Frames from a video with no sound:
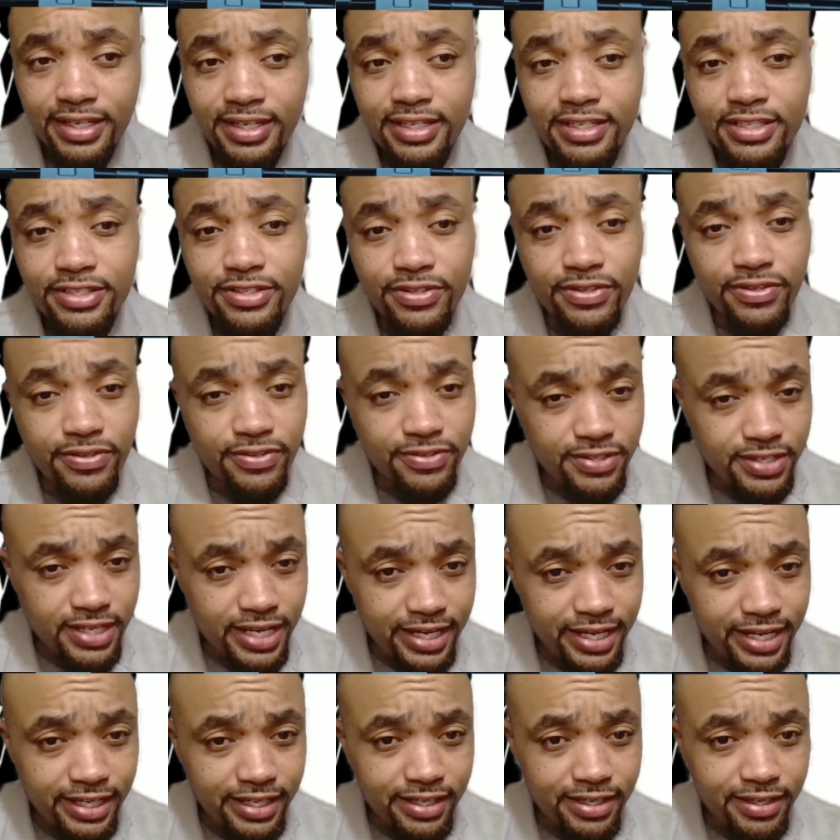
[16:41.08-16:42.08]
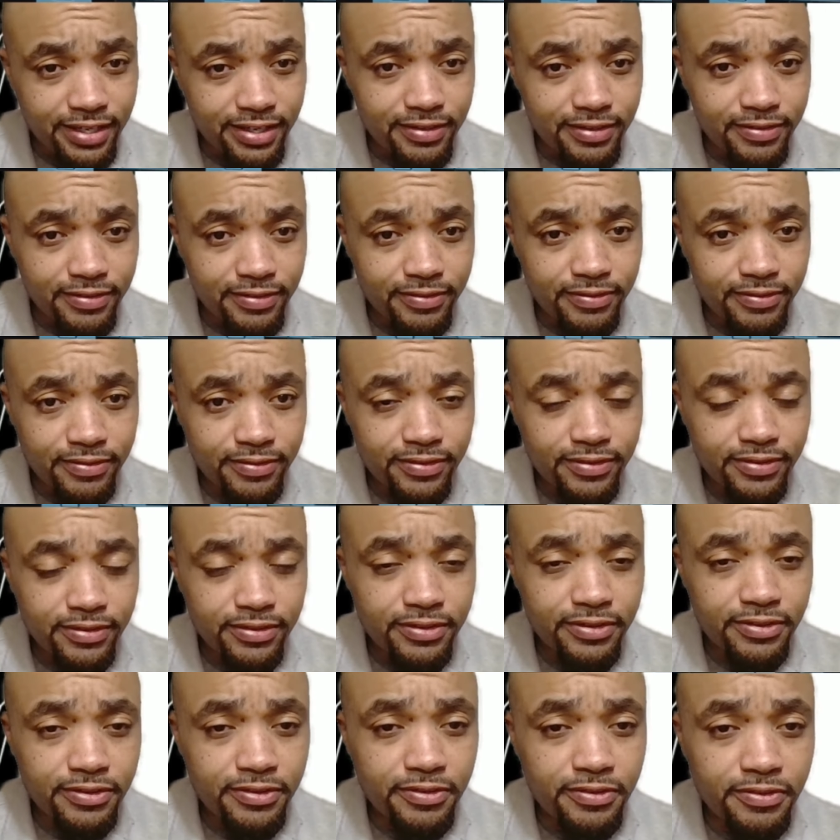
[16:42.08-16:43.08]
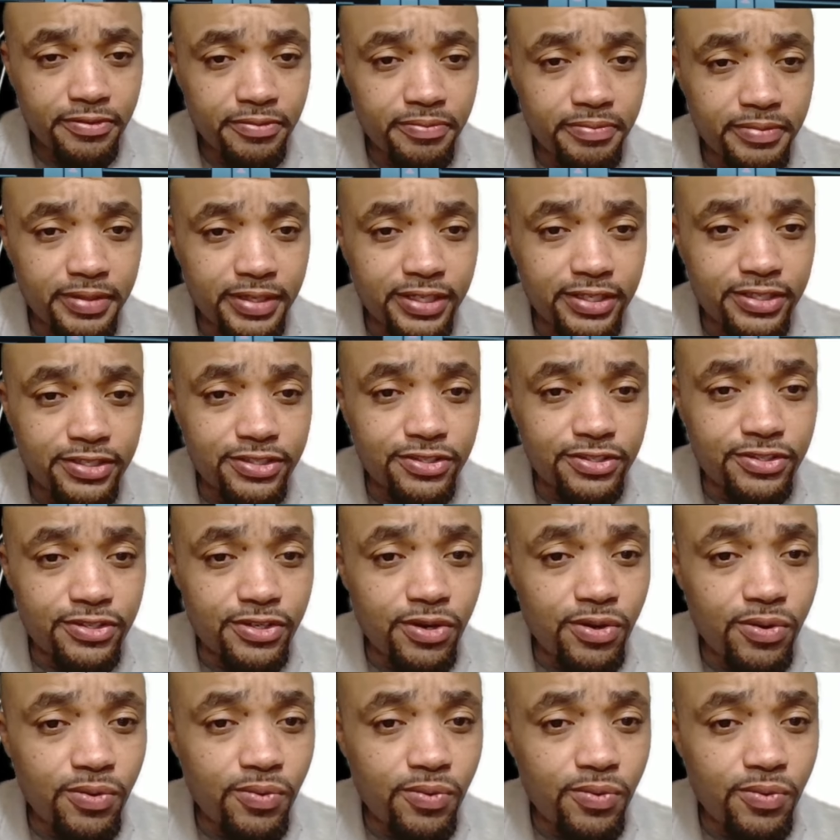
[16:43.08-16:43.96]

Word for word: to your psyche, because you don't